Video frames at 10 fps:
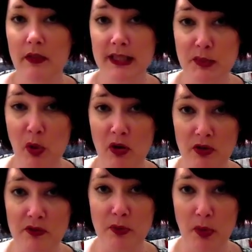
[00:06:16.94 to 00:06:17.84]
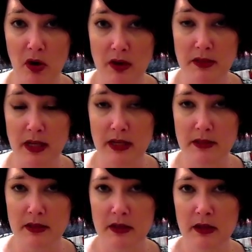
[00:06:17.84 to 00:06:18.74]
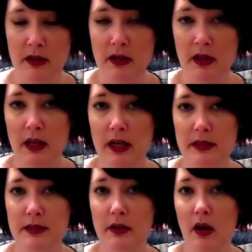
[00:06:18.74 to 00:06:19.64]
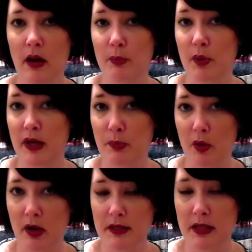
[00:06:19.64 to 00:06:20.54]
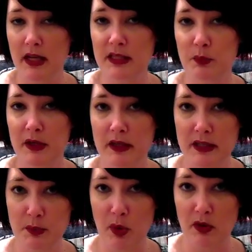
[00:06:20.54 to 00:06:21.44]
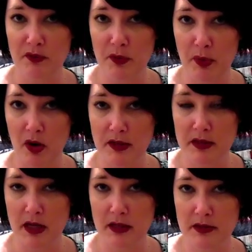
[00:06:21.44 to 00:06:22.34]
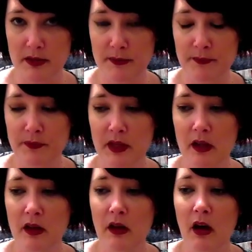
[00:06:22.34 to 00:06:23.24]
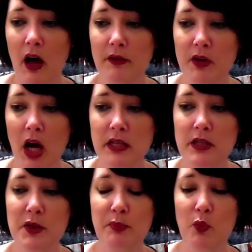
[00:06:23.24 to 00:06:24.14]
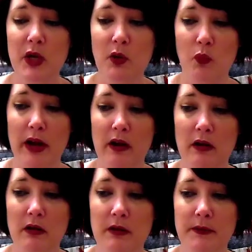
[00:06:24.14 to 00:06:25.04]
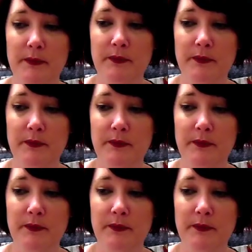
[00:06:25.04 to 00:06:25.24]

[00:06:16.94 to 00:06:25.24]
That's part of the process. It's not a pretty process, but it is part of the process. I've gotten to the point where